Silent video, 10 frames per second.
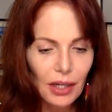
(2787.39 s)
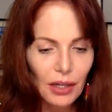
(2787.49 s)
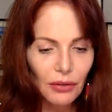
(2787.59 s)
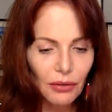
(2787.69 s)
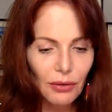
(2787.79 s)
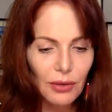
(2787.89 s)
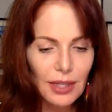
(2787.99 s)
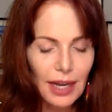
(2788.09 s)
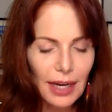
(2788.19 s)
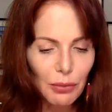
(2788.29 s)
through
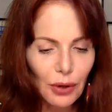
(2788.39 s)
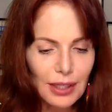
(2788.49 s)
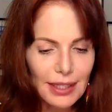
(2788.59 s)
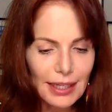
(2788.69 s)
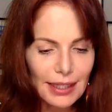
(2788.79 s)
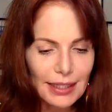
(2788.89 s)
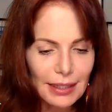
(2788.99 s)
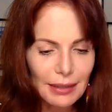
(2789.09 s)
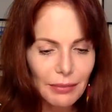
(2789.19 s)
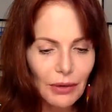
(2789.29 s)
ten point six
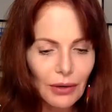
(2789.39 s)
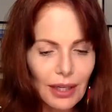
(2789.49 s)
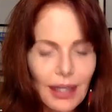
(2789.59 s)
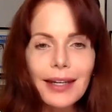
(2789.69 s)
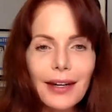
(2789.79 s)
million